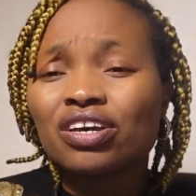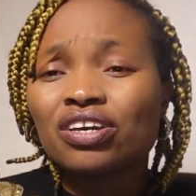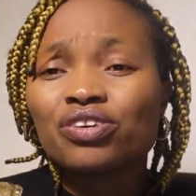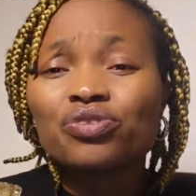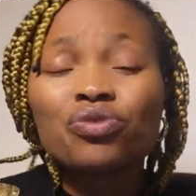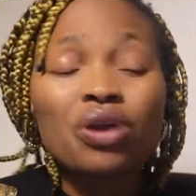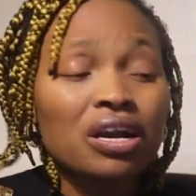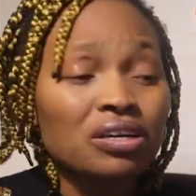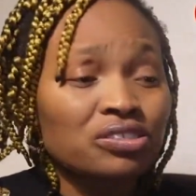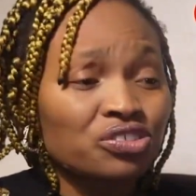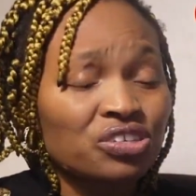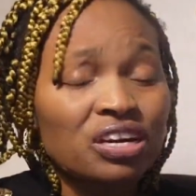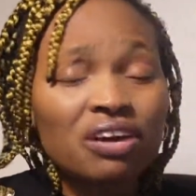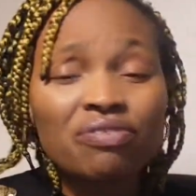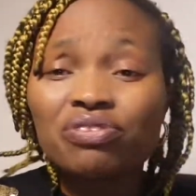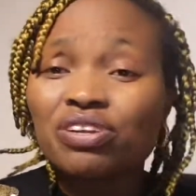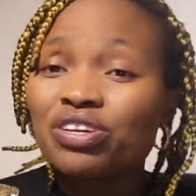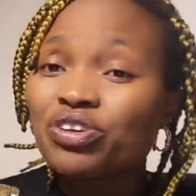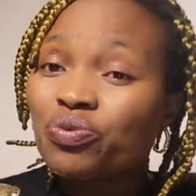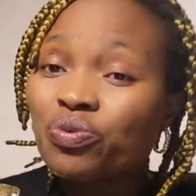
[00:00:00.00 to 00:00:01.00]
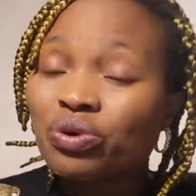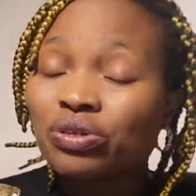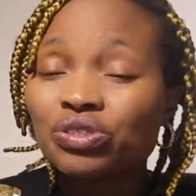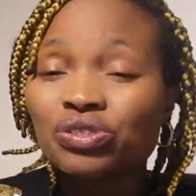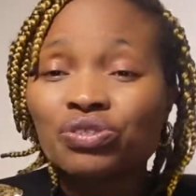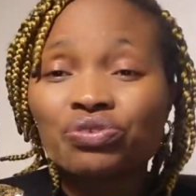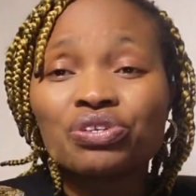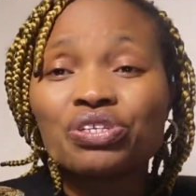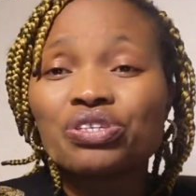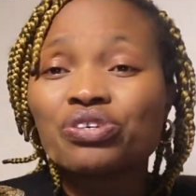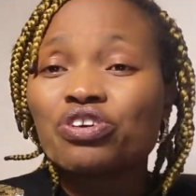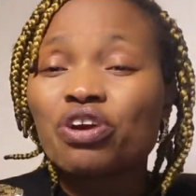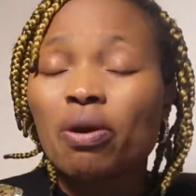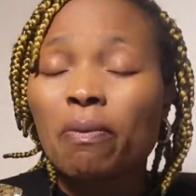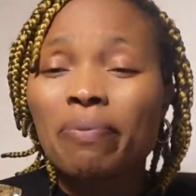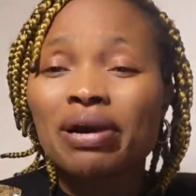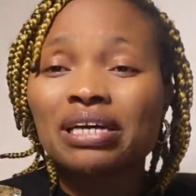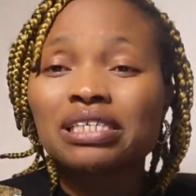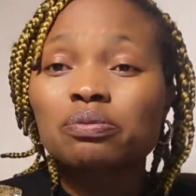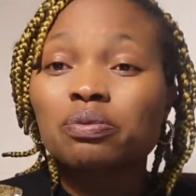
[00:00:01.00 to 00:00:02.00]
You are traveling, you want to renew your
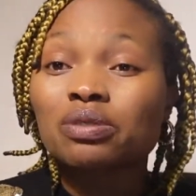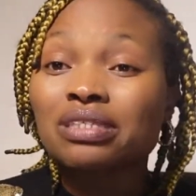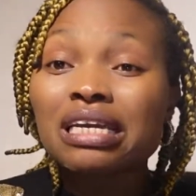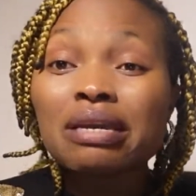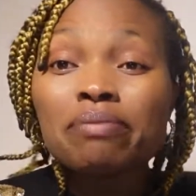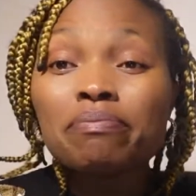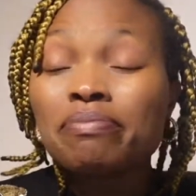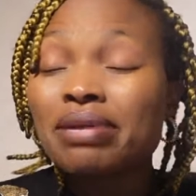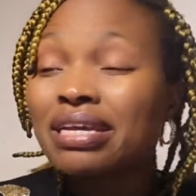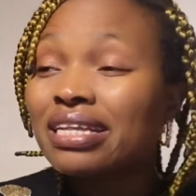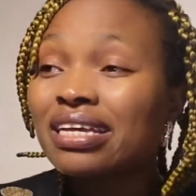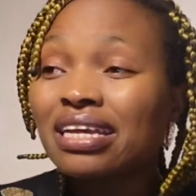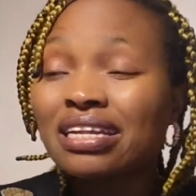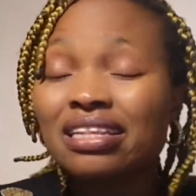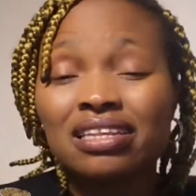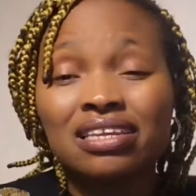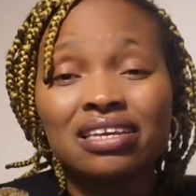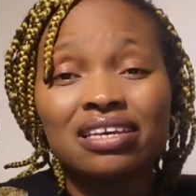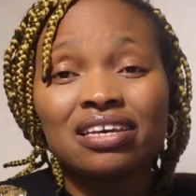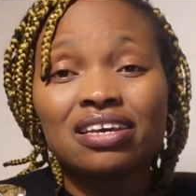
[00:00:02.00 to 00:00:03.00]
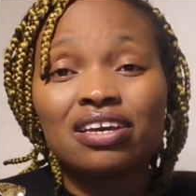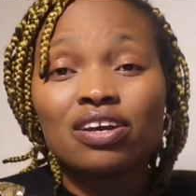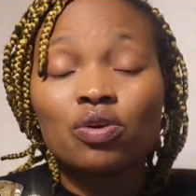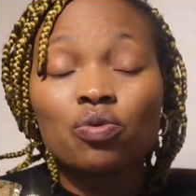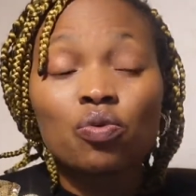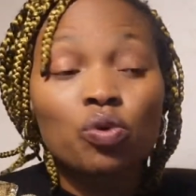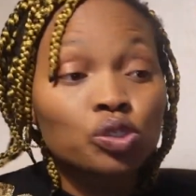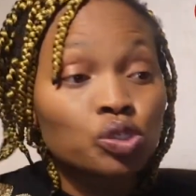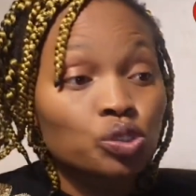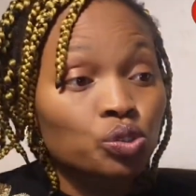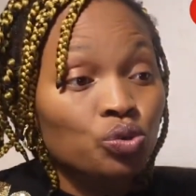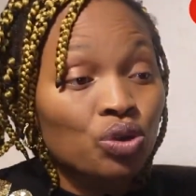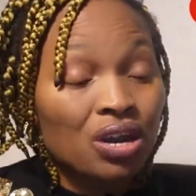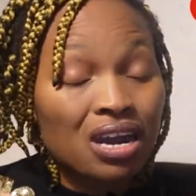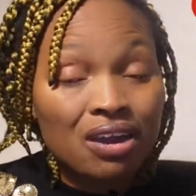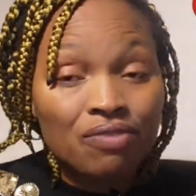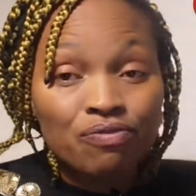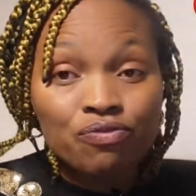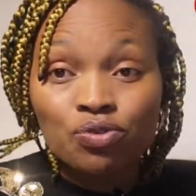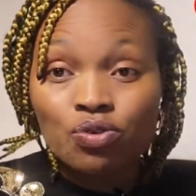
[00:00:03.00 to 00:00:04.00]
passport. Immediately, once you
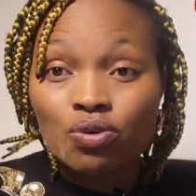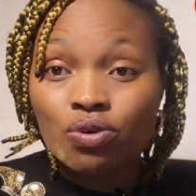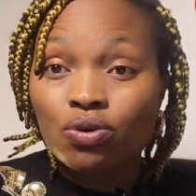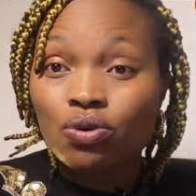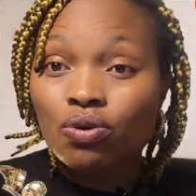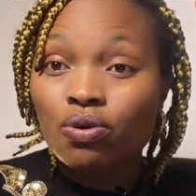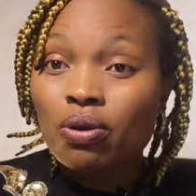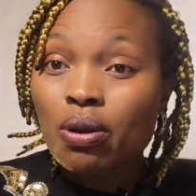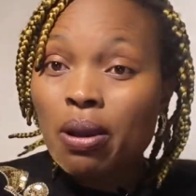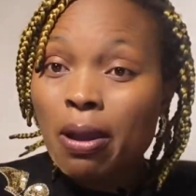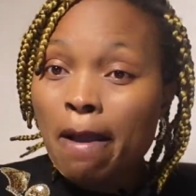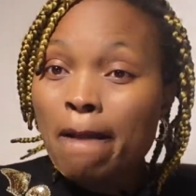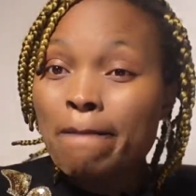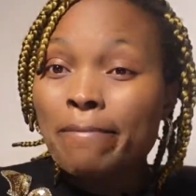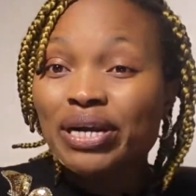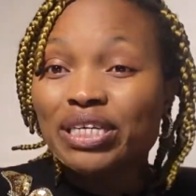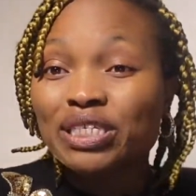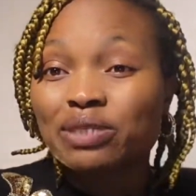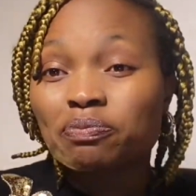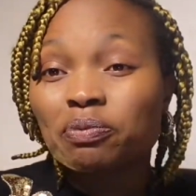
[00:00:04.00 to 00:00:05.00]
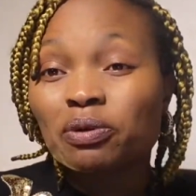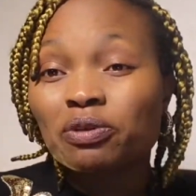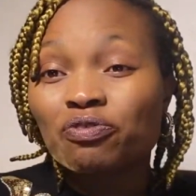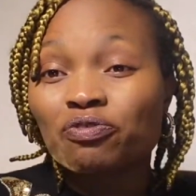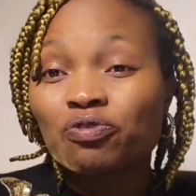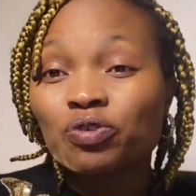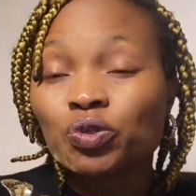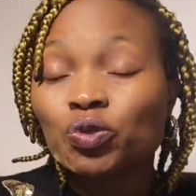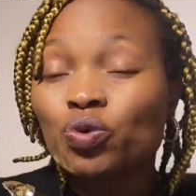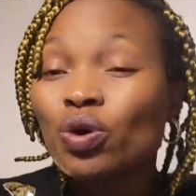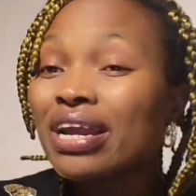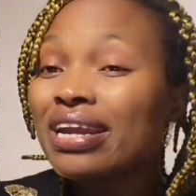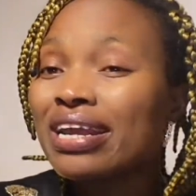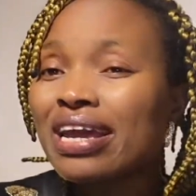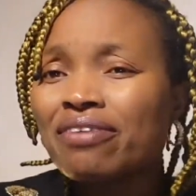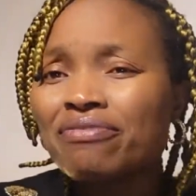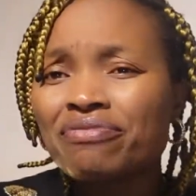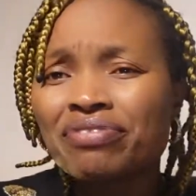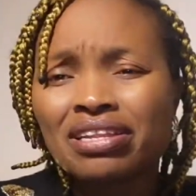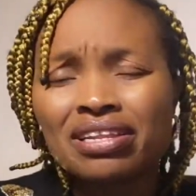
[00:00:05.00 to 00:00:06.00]
have your passport photo and
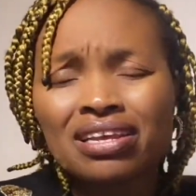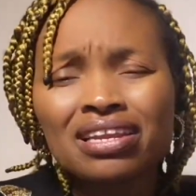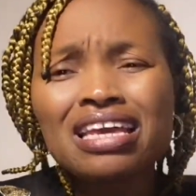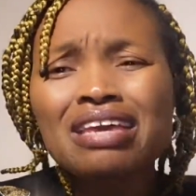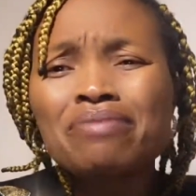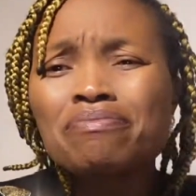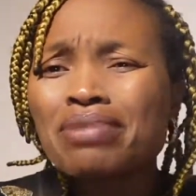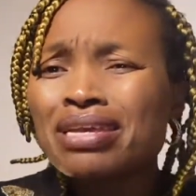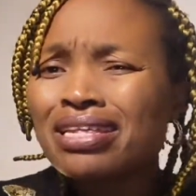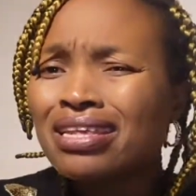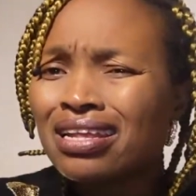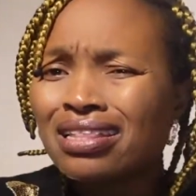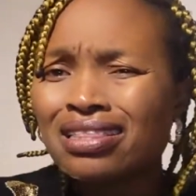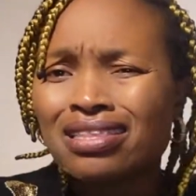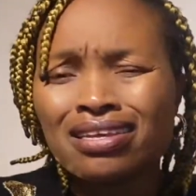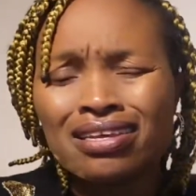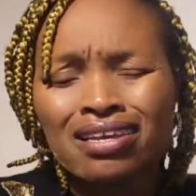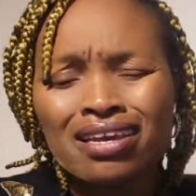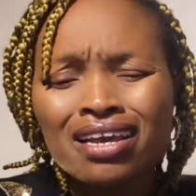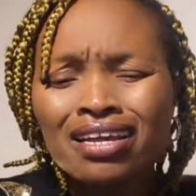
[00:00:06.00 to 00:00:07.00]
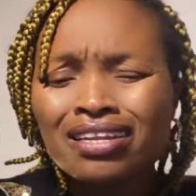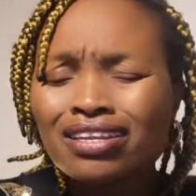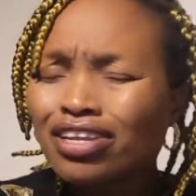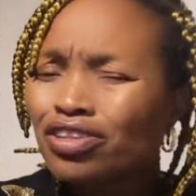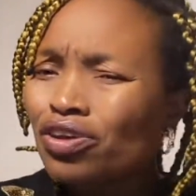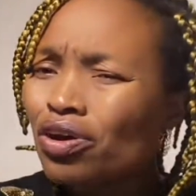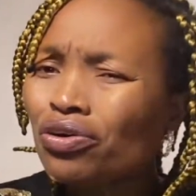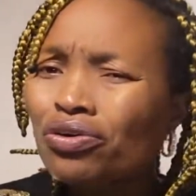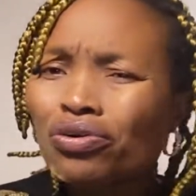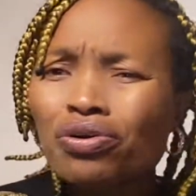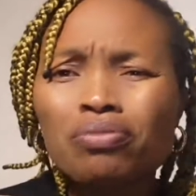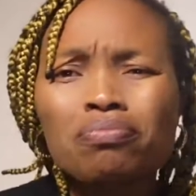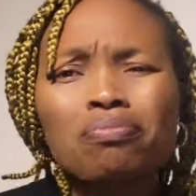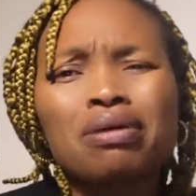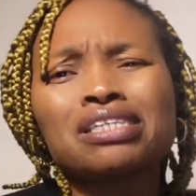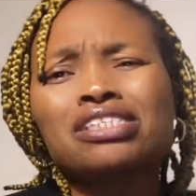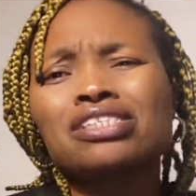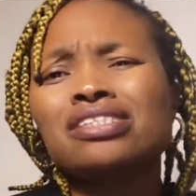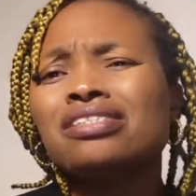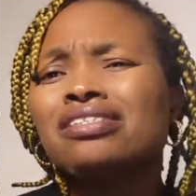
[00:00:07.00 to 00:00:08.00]
everything, immediately they don't run
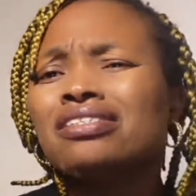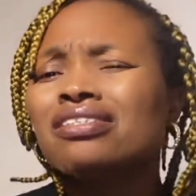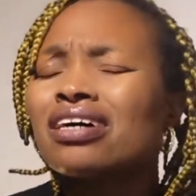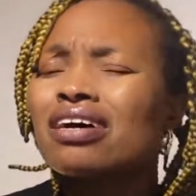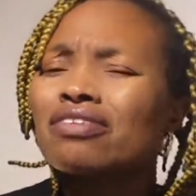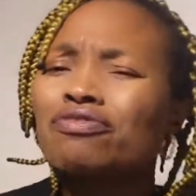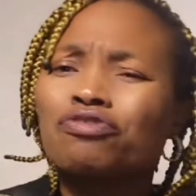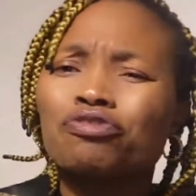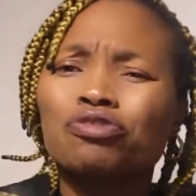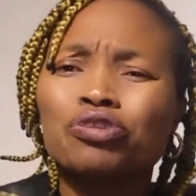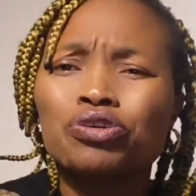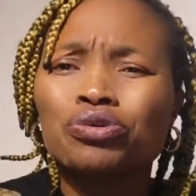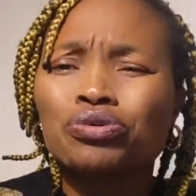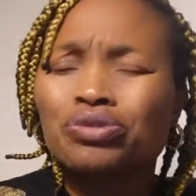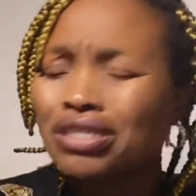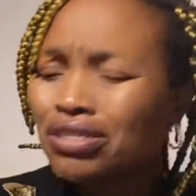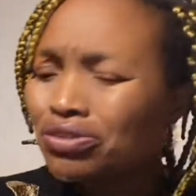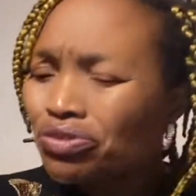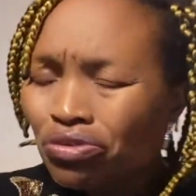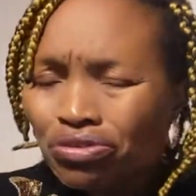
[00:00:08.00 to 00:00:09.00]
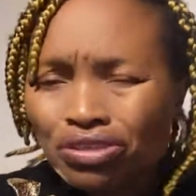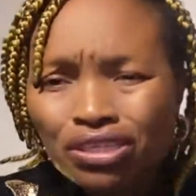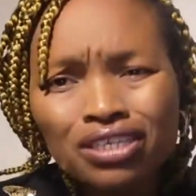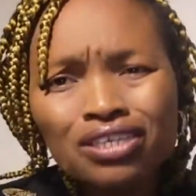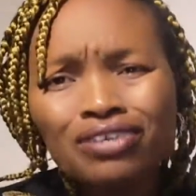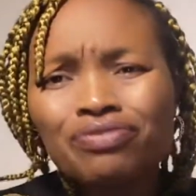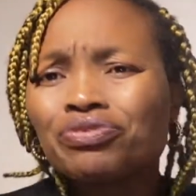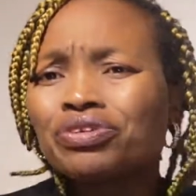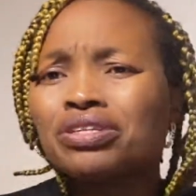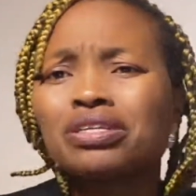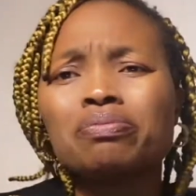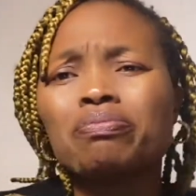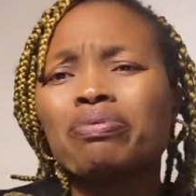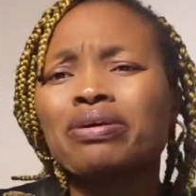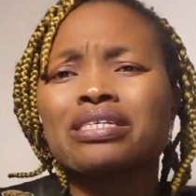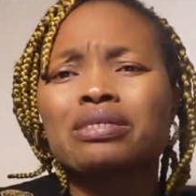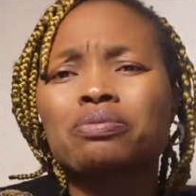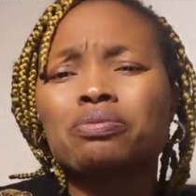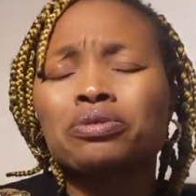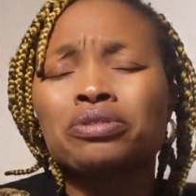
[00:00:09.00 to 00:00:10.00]
machine down for you. They don't give you the
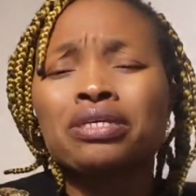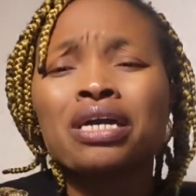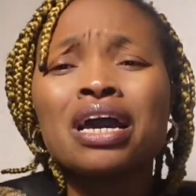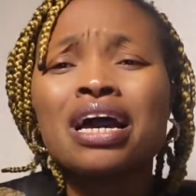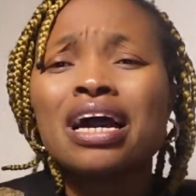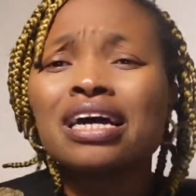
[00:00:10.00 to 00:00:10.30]
passport.